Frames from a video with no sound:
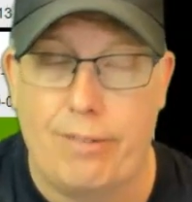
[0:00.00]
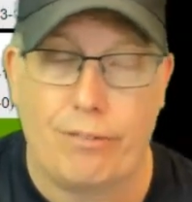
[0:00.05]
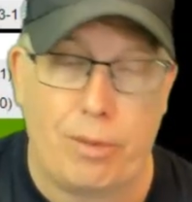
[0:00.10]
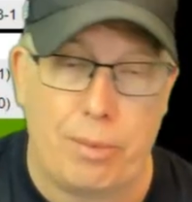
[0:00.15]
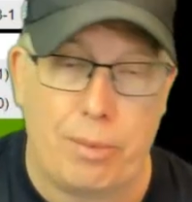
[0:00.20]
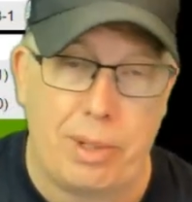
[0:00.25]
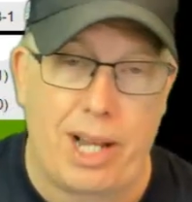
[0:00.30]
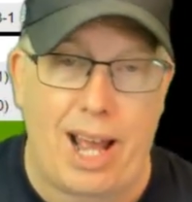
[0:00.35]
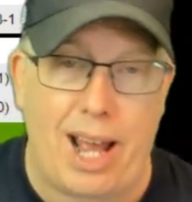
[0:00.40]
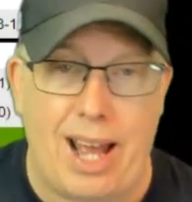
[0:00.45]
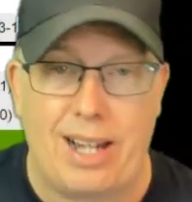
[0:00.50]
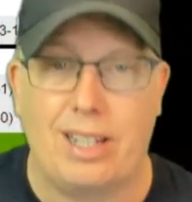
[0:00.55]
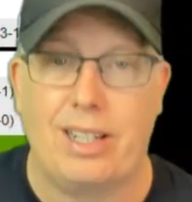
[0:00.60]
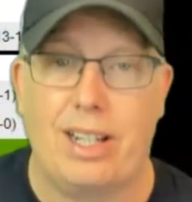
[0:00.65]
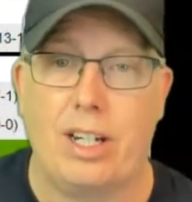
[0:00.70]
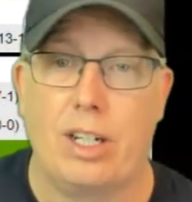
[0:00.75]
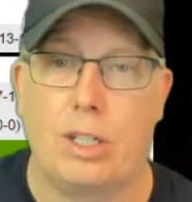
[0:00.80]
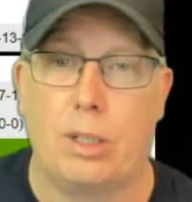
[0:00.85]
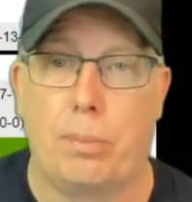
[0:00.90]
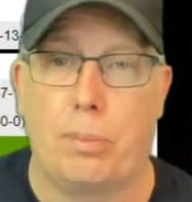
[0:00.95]
from an
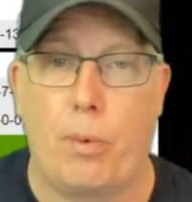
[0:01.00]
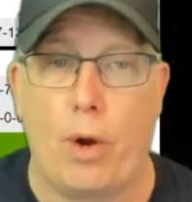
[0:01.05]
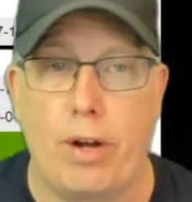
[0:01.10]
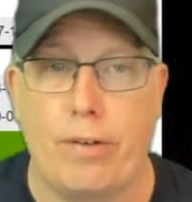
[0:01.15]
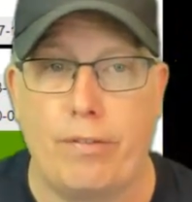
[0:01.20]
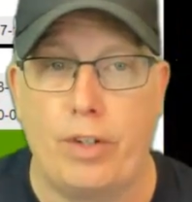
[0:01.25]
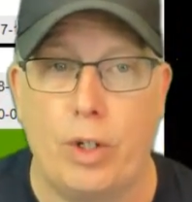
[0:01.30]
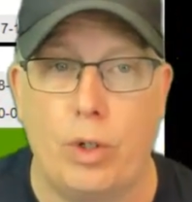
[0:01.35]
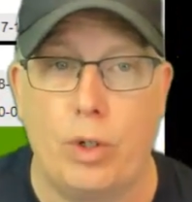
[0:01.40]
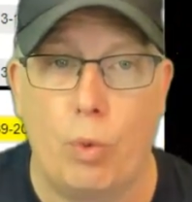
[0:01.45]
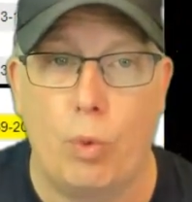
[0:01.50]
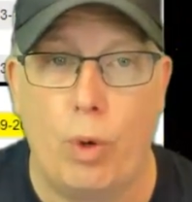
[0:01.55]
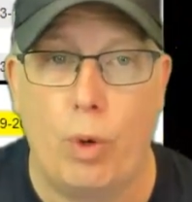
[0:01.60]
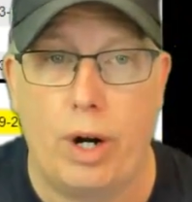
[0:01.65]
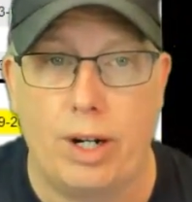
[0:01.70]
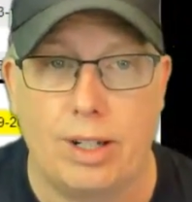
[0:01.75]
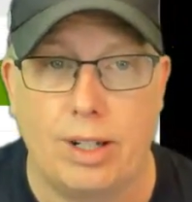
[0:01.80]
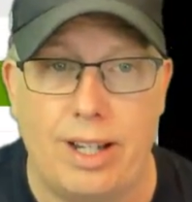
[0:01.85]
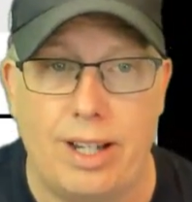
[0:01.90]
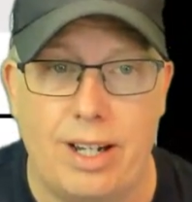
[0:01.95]
analytical point of view
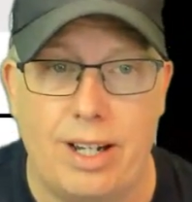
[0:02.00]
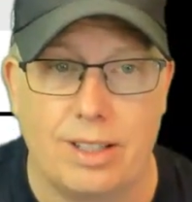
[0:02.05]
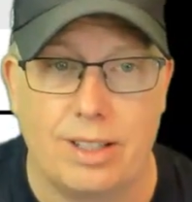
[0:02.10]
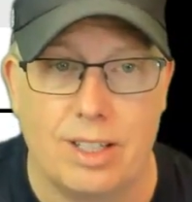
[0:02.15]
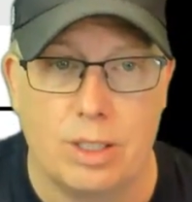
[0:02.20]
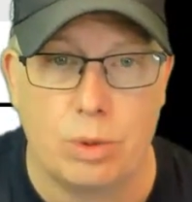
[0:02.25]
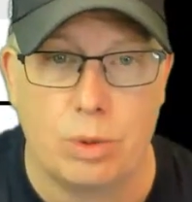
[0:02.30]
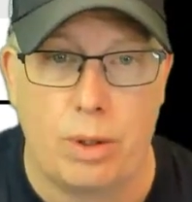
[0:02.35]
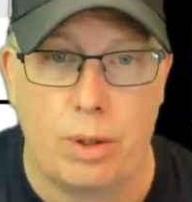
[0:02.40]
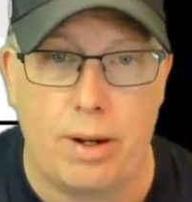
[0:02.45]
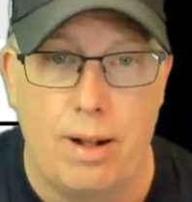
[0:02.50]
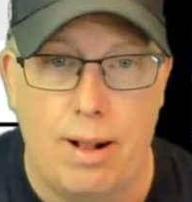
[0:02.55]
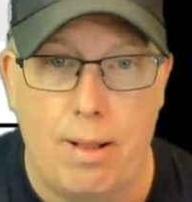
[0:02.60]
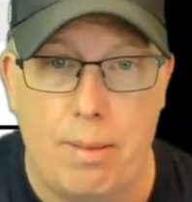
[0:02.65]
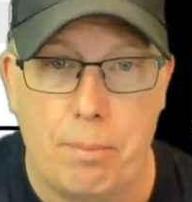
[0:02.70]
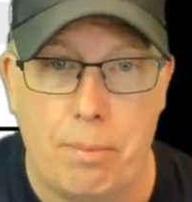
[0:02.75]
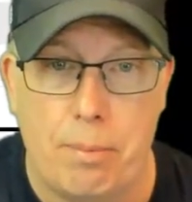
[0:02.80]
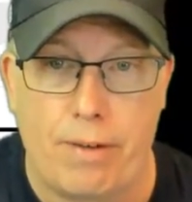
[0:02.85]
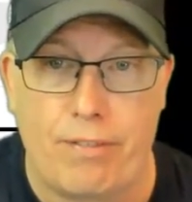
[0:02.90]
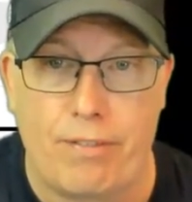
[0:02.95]
where to lean on this one,
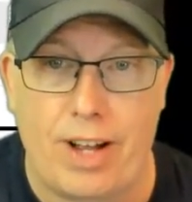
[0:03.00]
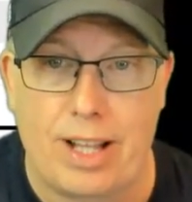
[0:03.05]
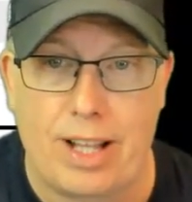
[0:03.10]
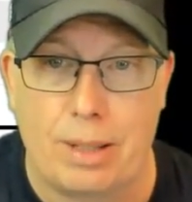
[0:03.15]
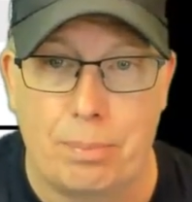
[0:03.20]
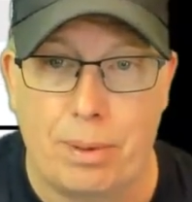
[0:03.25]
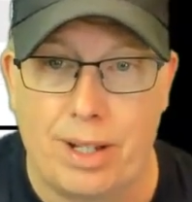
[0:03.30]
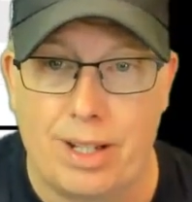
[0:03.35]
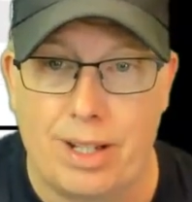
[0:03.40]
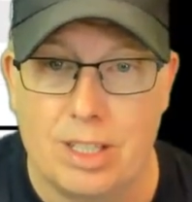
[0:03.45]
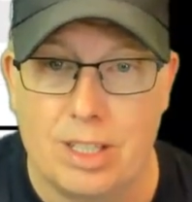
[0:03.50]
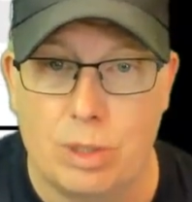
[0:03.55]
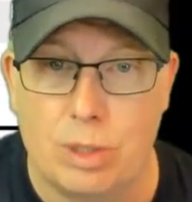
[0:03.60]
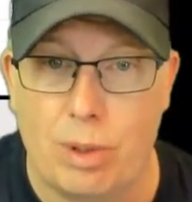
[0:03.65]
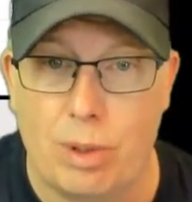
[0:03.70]
but if I had to play this